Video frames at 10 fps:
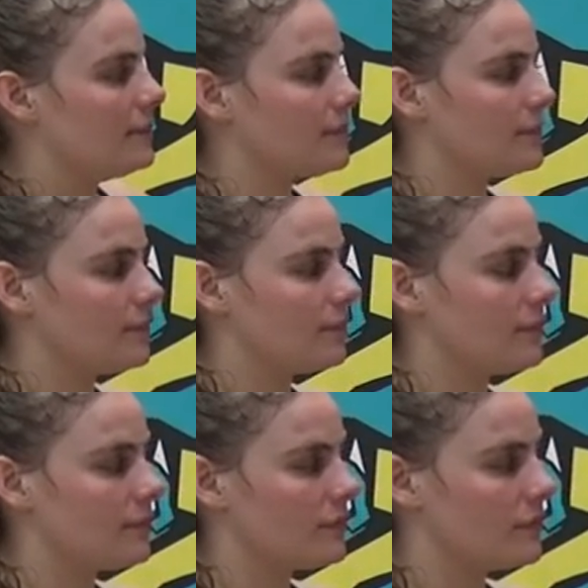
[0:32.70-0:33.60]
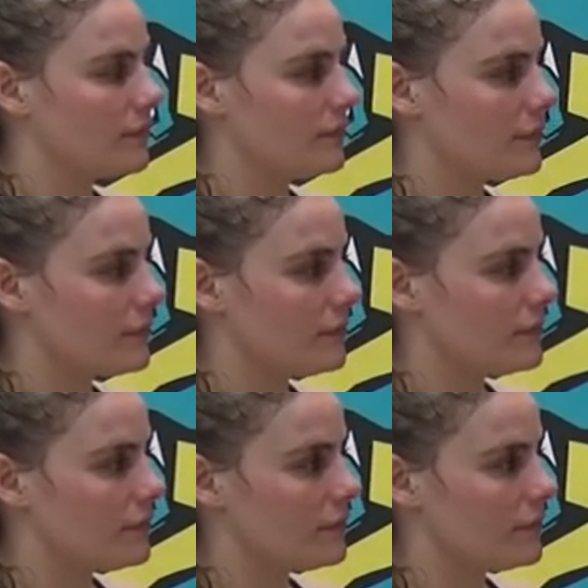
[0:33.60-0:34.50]

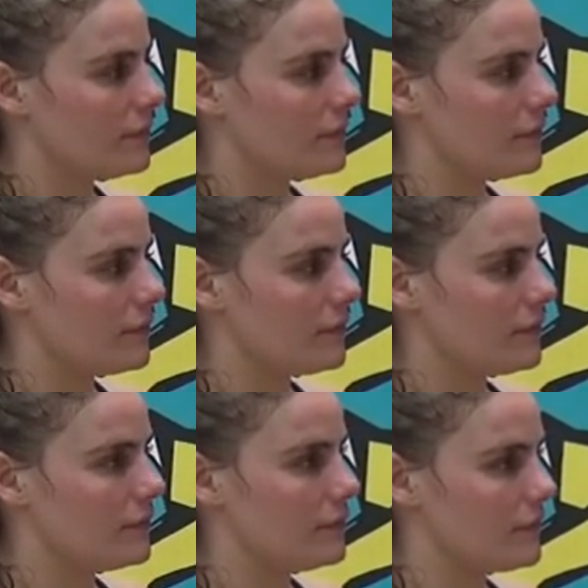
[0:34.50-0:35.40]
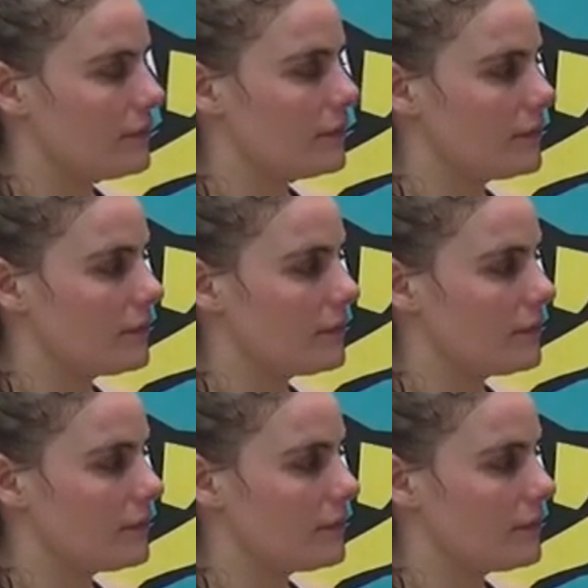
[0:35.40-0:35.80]
(not speaking)